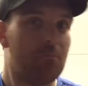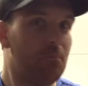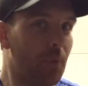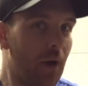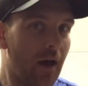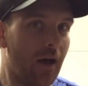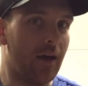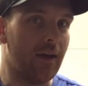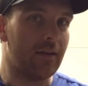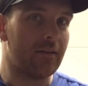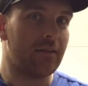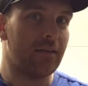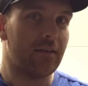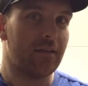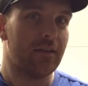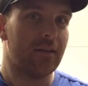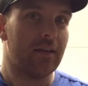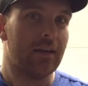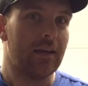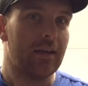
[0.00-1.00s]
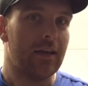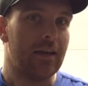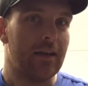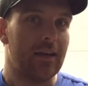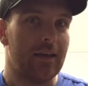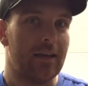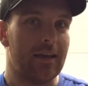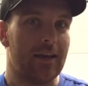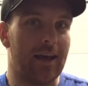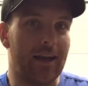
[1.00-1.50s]
But
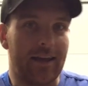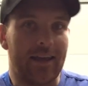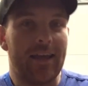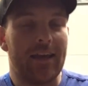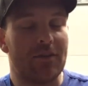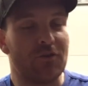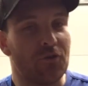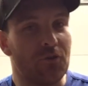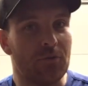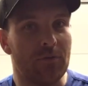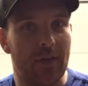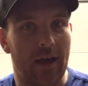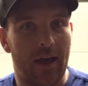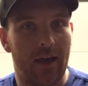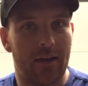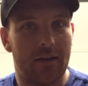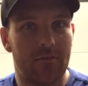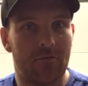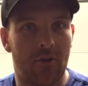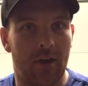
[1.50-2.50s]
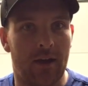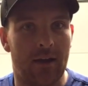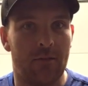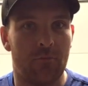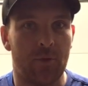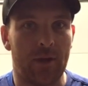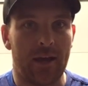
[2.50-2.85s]
I can't do that, right?